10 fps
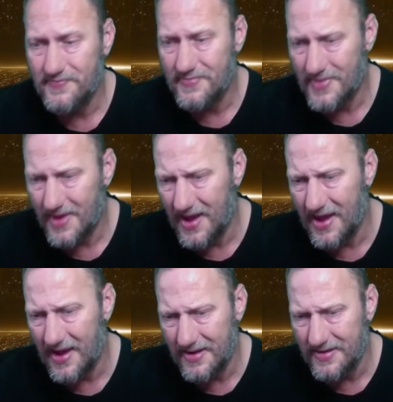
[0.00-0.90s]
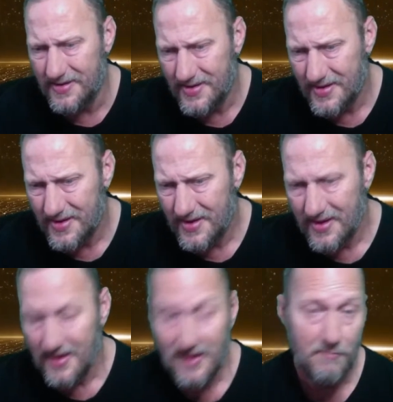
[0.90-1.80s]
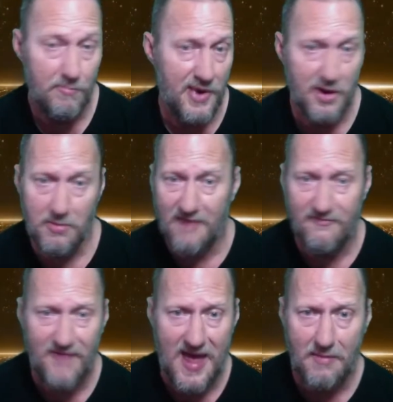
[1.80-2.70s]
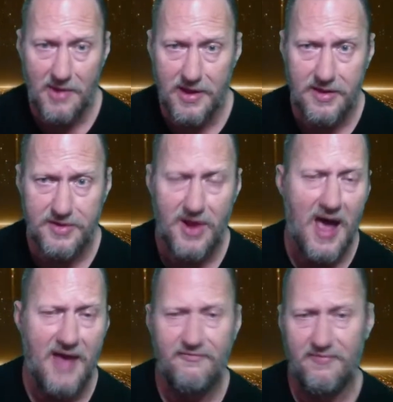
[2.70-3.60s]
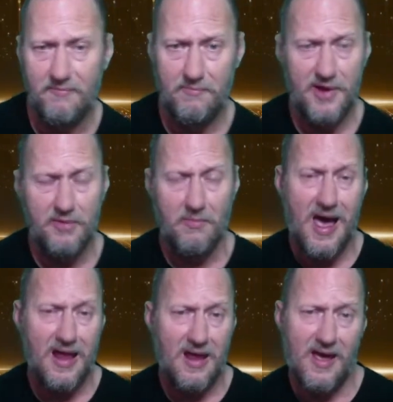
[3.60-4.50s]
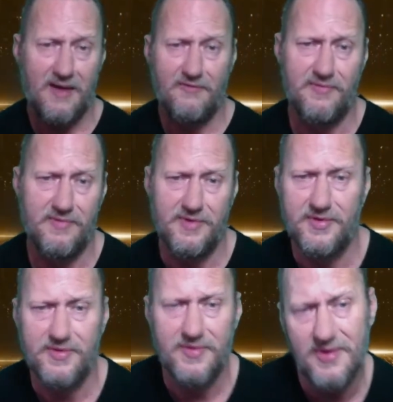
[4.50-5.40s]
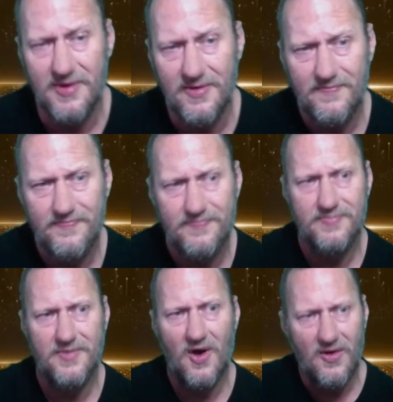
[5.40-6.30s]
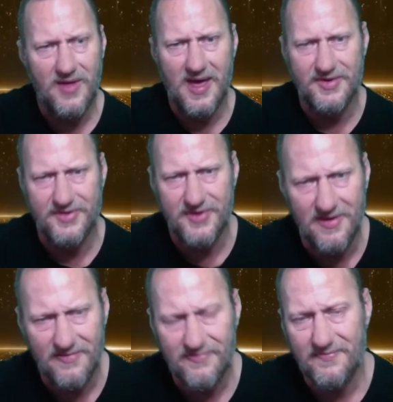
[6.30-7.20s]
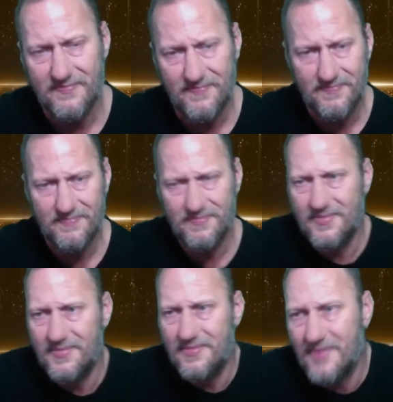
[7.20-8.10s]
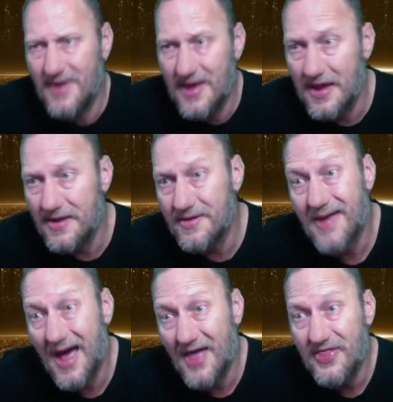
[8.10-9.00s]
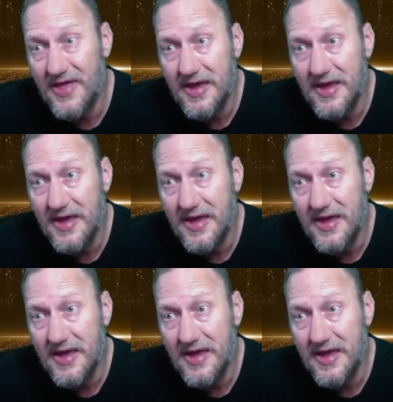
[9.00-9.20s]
and better my family's life, better my life, and just, you know, all that stuff. And I think